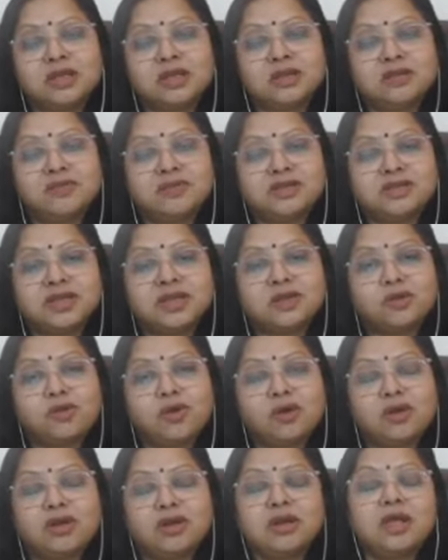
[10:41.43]
which I
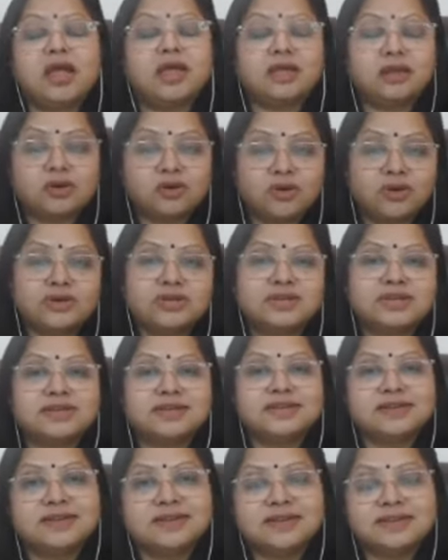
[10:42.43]
call higher
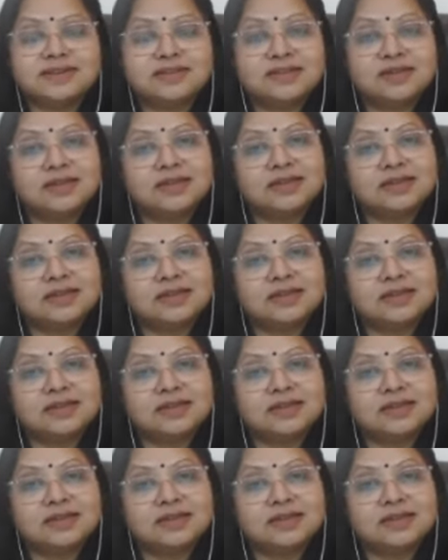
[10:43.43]
consciousness.